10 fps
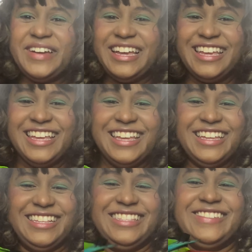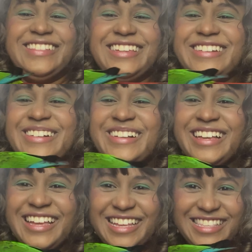my two little
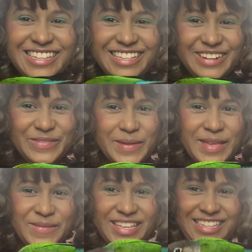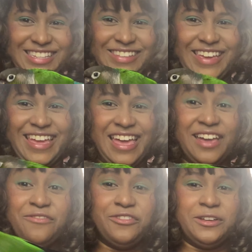babies. I
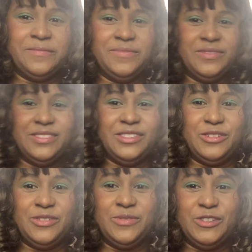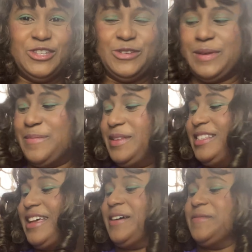have two
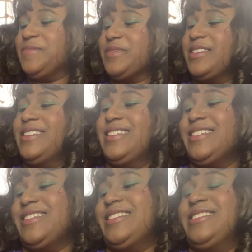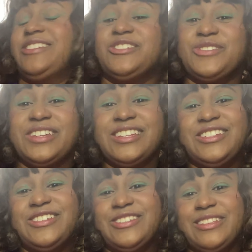babies now. So I just wanted to
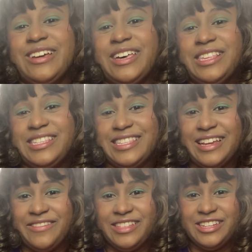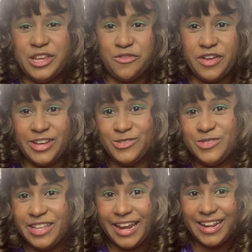introduce y'all. This is not really JFash
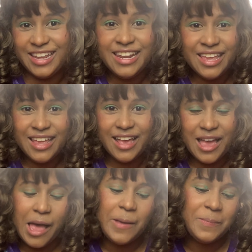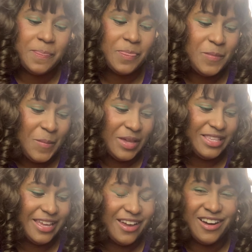related,
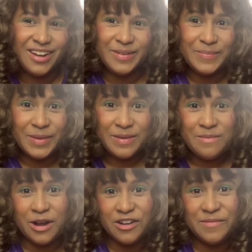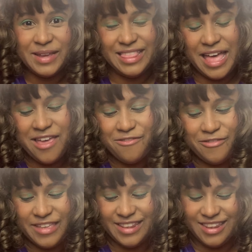but they are a big part of my life,
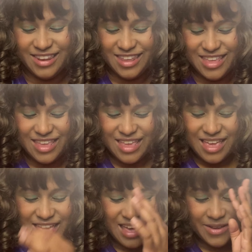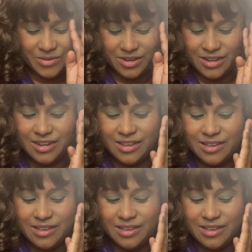and I would